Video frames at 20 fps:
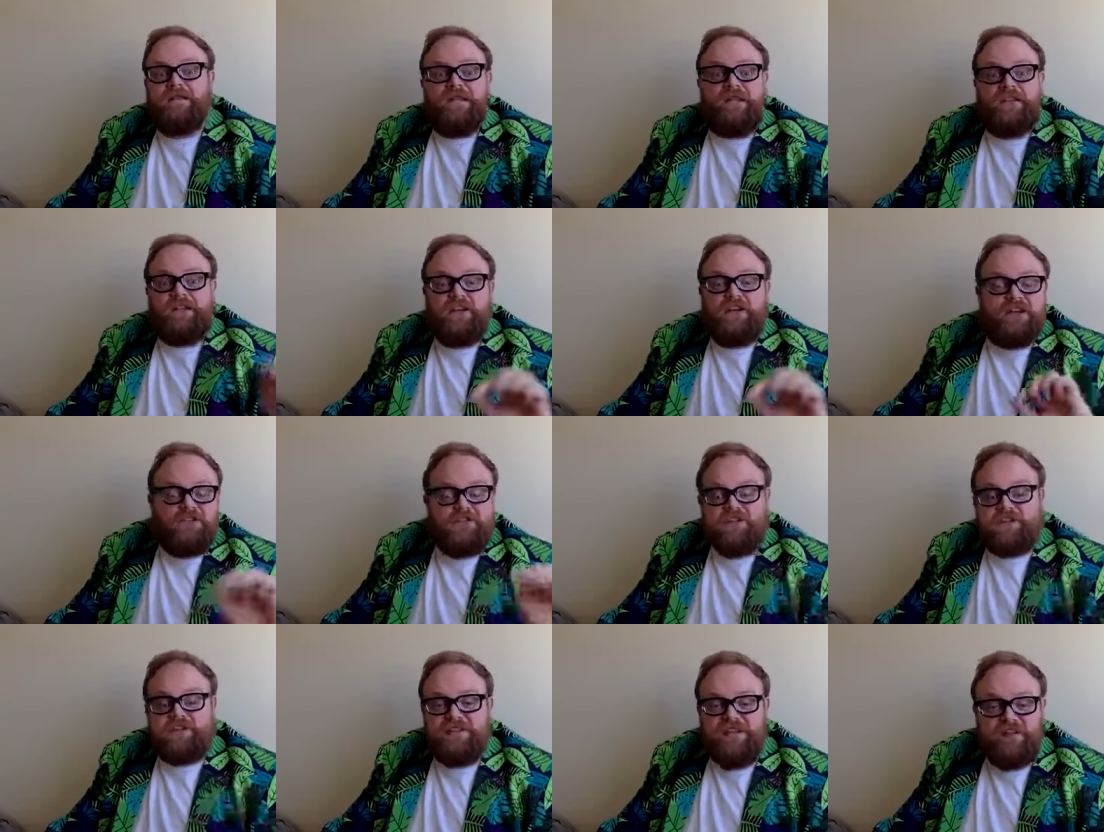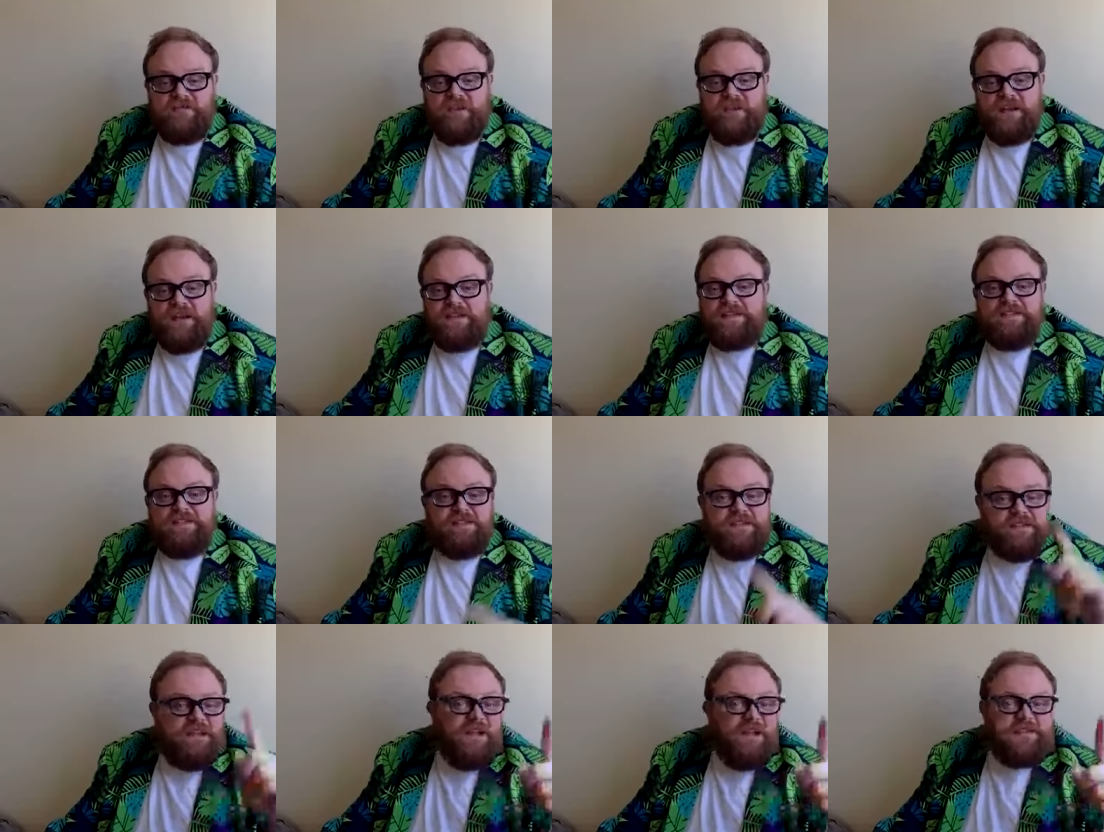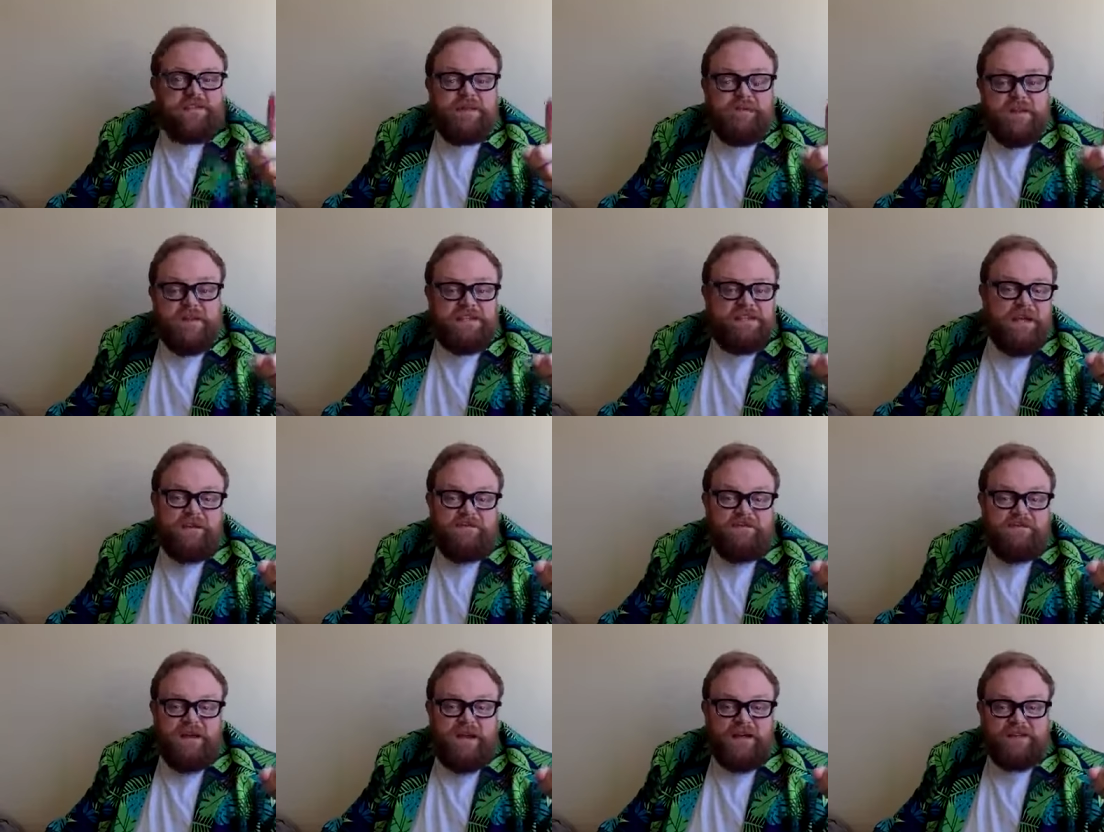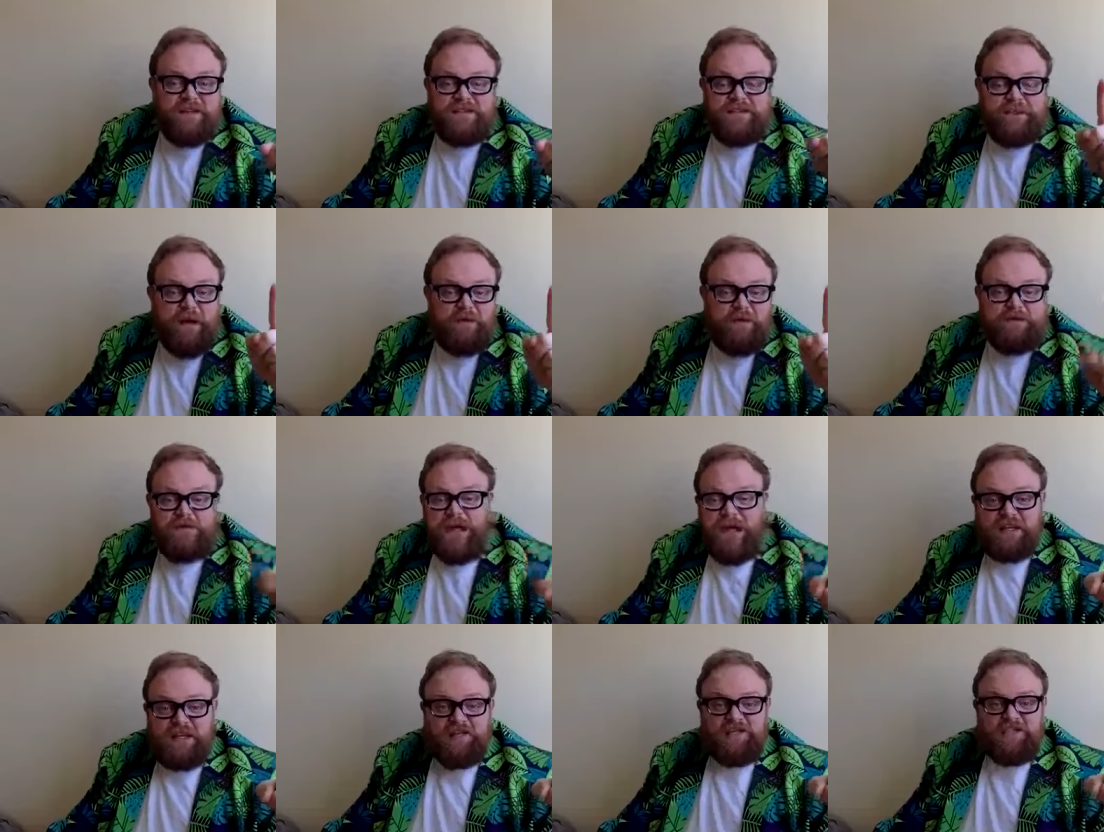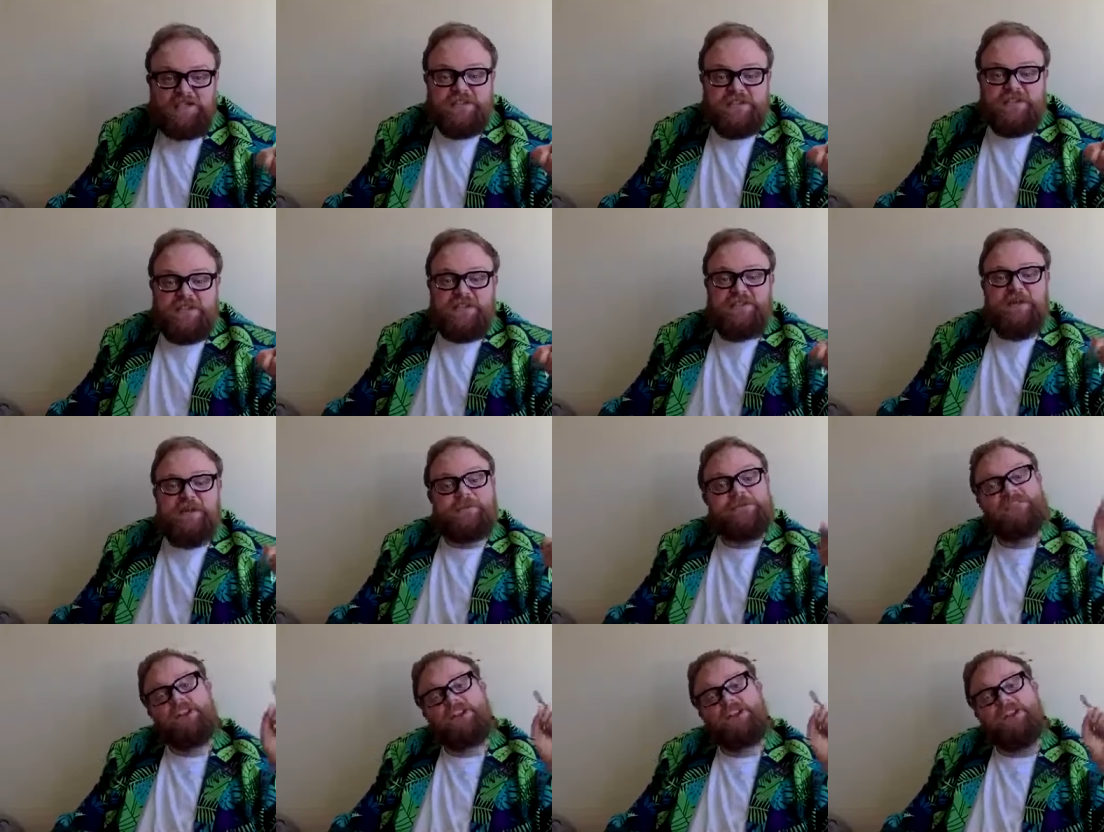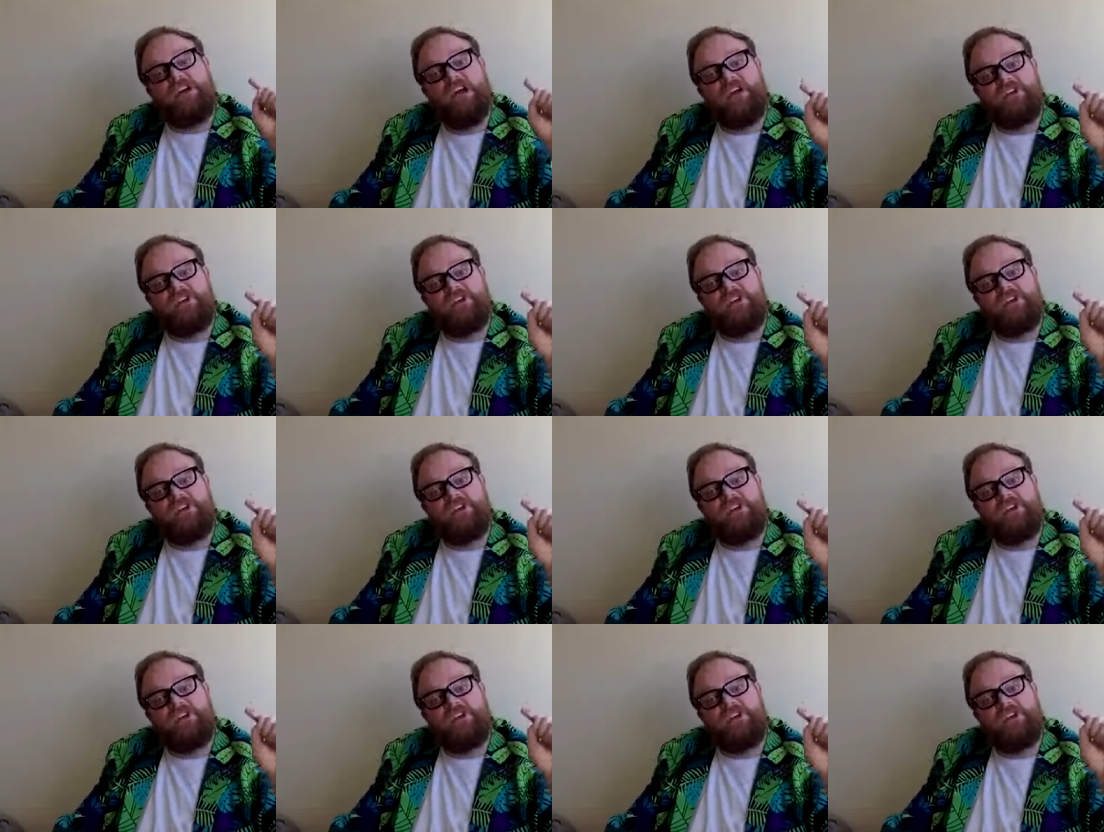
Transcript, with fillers: Then you can cross it off your list. So there's my 10 facts about ancient Egypt.